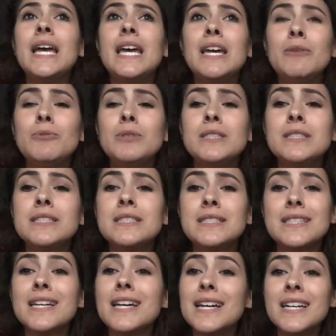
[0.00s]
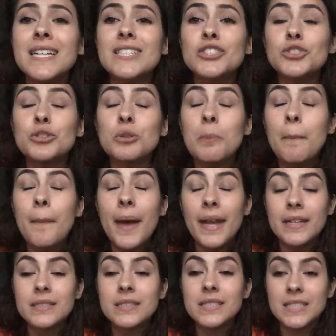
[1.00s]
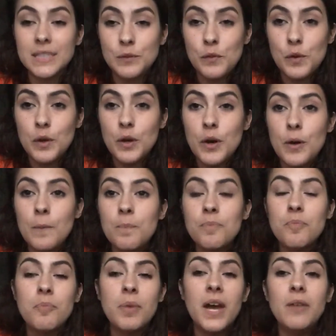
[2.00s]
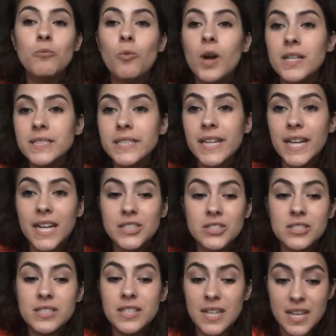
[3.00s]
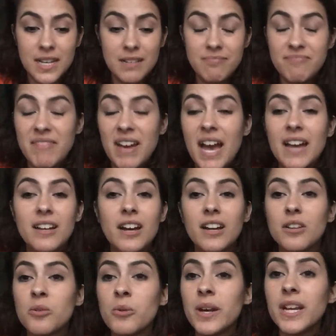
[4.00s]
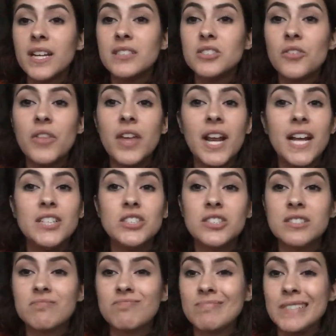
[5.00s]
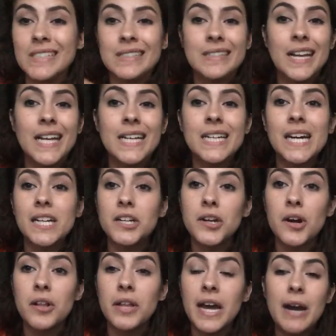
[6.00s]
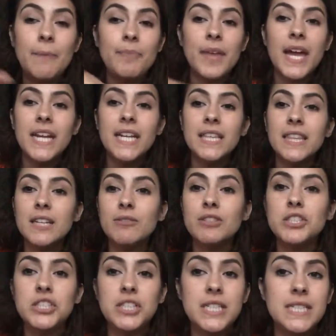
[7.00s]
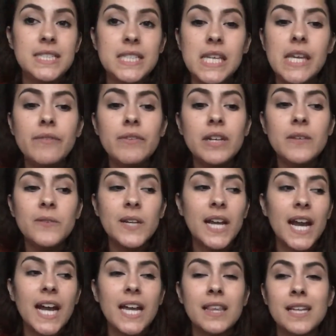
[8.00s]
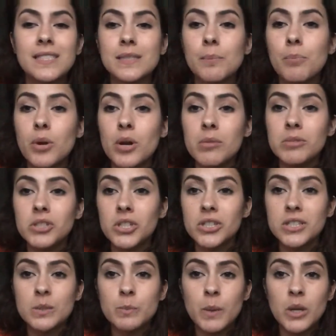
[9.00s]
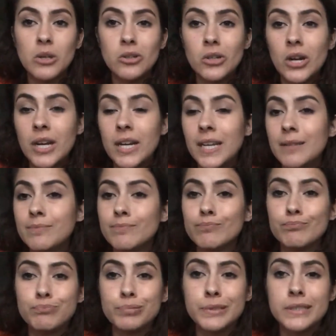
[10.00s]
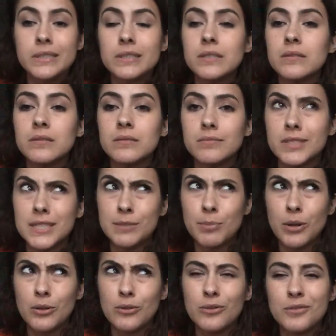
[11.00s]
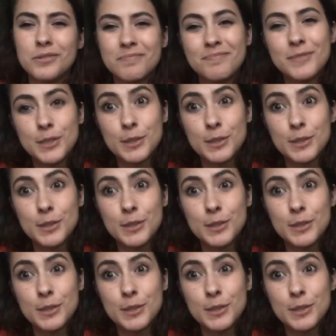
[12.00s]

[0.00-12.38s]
It was tremendously difficult. But one day I just said, I gotta quit it. So then I cut it all out. Anything with cheese, even if it had like some Parmesan sparkled on it, sprinkled,